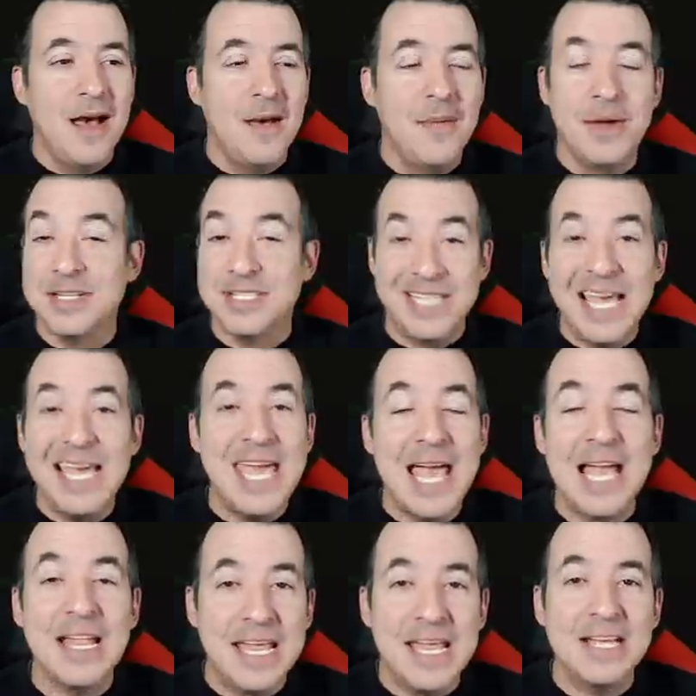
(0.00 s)
because they
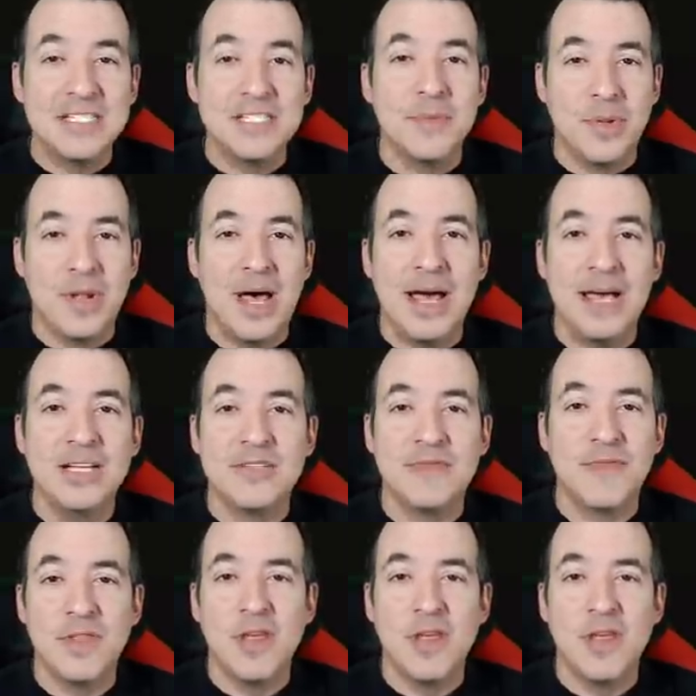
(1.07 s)
can't get supplies for